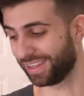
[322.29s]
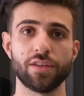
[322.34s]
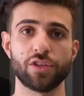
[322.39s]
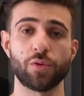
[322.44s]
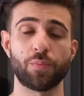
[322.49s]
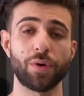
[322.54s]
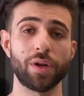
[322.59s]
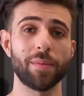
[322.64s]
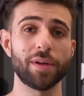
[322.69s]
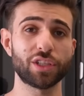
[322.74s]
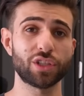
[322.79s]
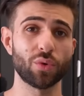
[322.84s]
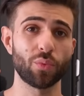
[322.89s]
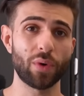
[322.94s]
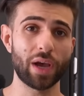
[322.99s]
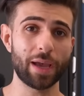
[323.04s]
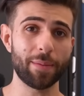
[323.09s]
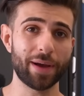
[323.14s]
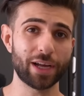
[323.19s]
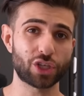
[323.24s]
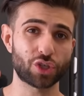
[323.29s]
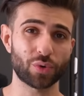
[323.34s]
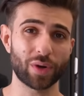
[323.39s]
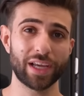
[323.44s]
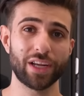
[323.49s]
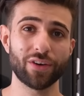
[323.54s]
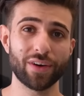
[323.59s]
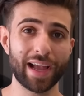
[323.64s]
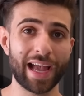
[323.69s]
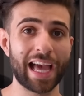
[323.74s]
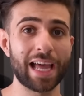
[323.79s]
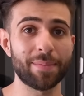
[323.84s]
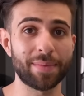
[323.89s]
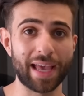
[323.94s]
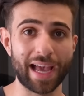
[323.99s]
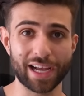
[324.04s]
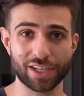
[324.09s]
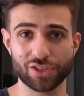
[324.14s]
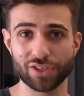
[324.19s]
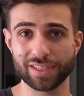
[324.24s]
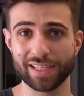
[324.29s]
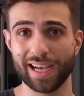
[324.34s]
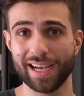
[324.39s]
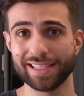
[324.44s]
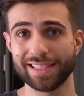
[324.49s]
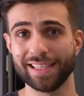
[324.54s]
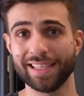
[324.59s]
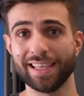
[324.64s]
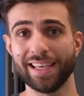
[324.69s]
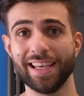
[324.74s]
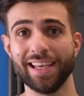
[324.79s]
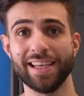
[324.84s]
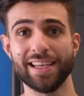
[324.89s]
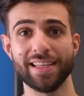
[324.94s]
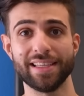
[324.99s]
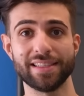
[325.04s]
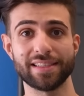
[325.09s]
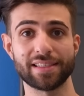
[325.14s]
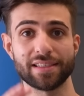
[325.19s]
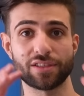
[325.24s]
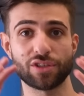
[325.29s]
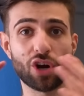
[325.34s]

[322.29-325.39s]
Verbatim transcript: So pretty much the way my trainer had me exercising is